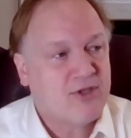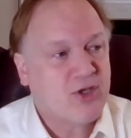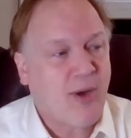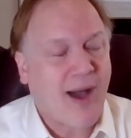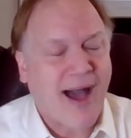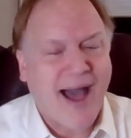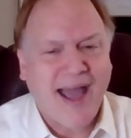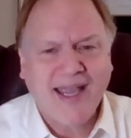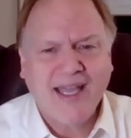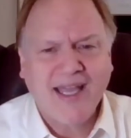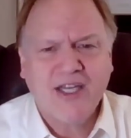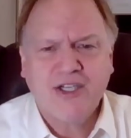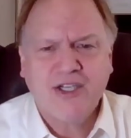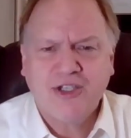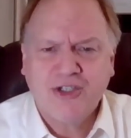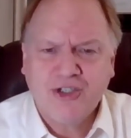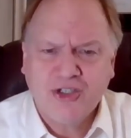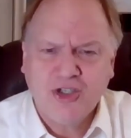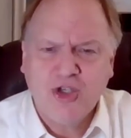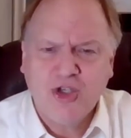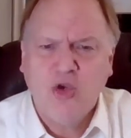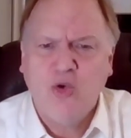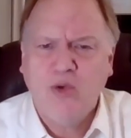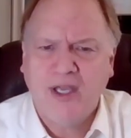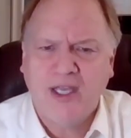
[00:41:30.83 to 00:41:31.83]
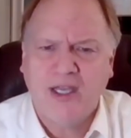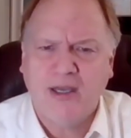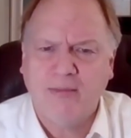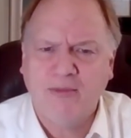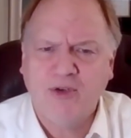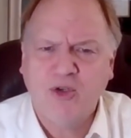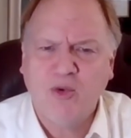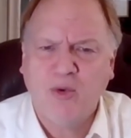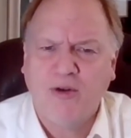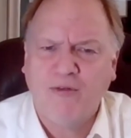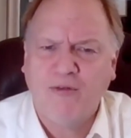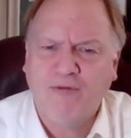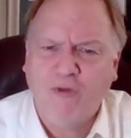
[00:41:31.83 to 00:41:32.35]
So I can sue him
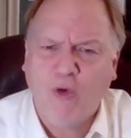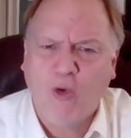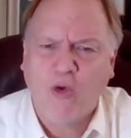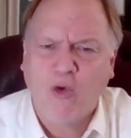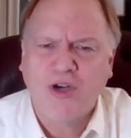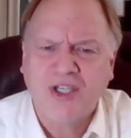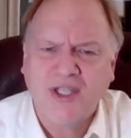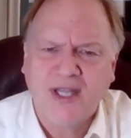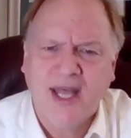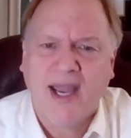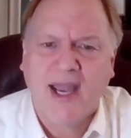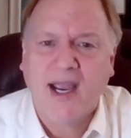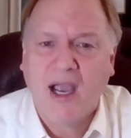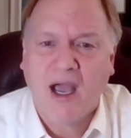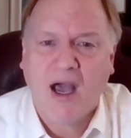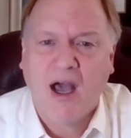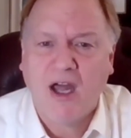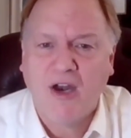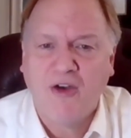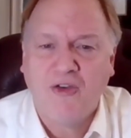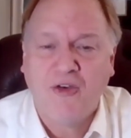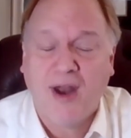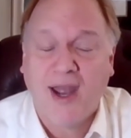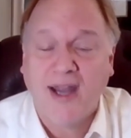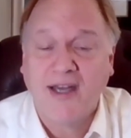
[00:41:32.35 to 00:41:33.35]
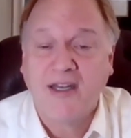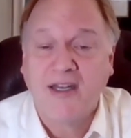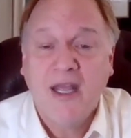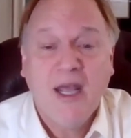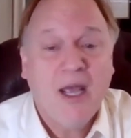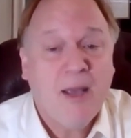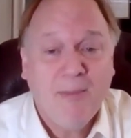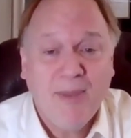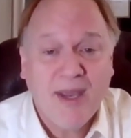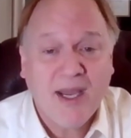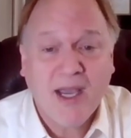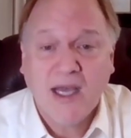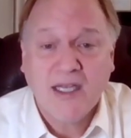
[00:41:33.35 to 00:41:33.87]
to enforce that contract
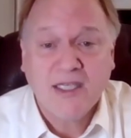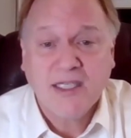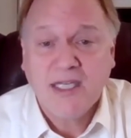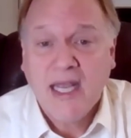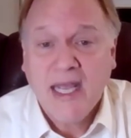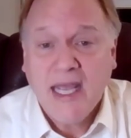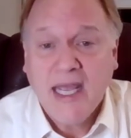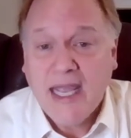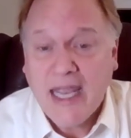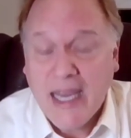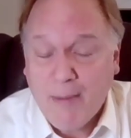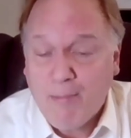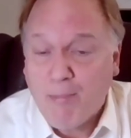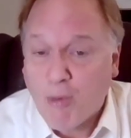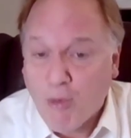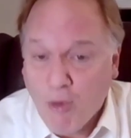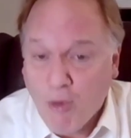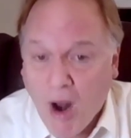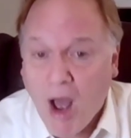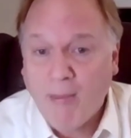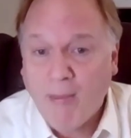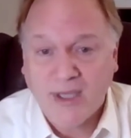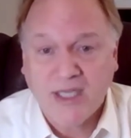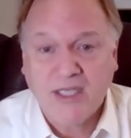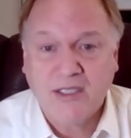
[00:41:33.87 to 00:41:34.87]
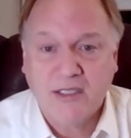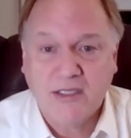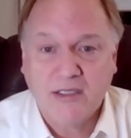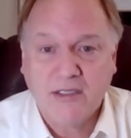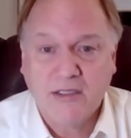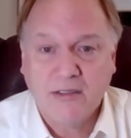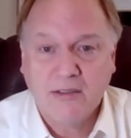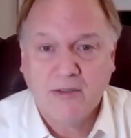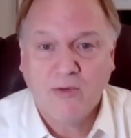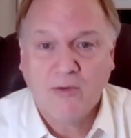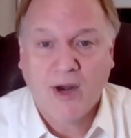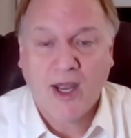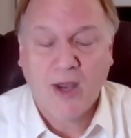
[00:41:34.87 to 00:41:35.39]
because he
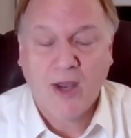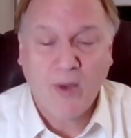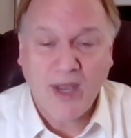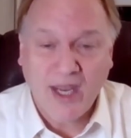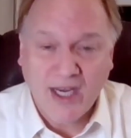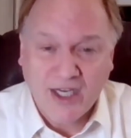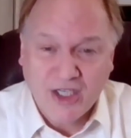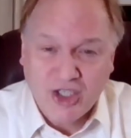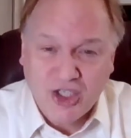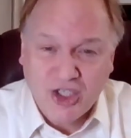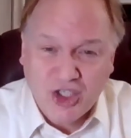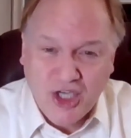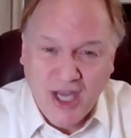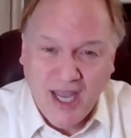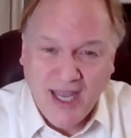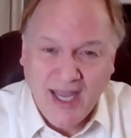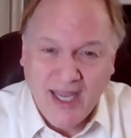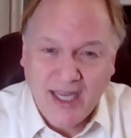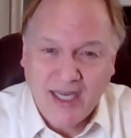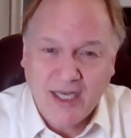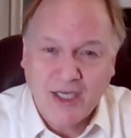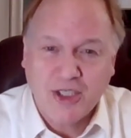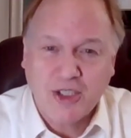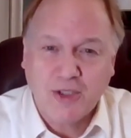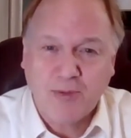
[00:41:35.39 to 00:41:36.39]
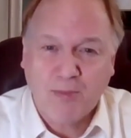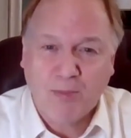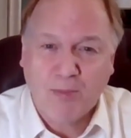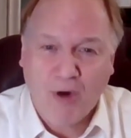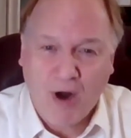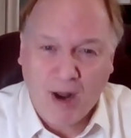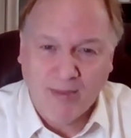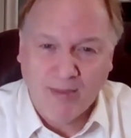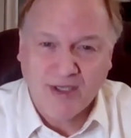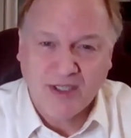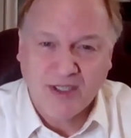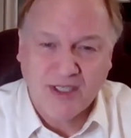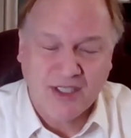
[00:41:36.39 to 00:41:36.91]
promised, right? We exchanged
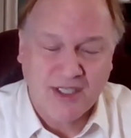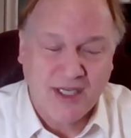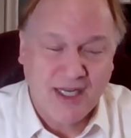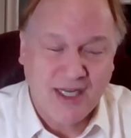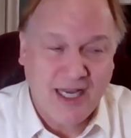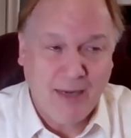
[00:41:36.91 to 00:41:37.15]
promises.